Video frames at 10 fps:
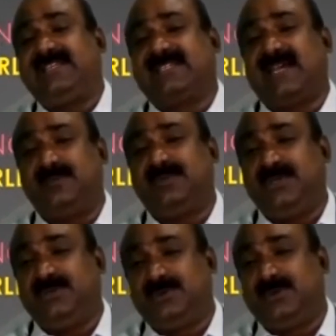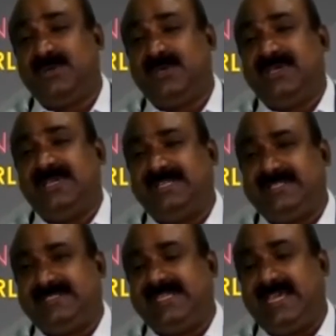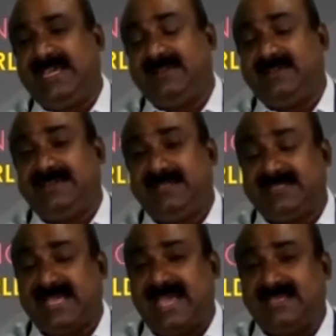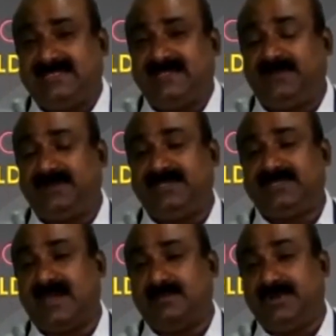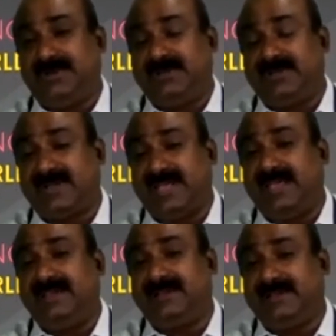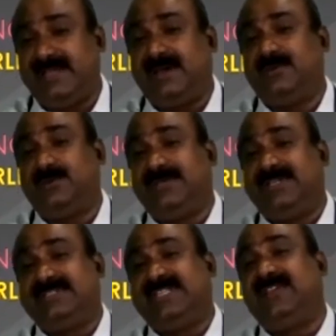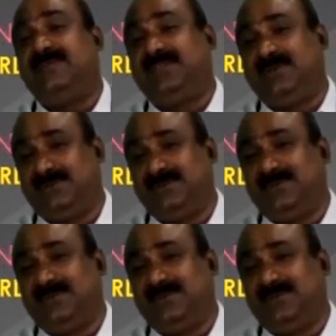that has come to you. It is there. It is as if it has happened right now. It is there with you.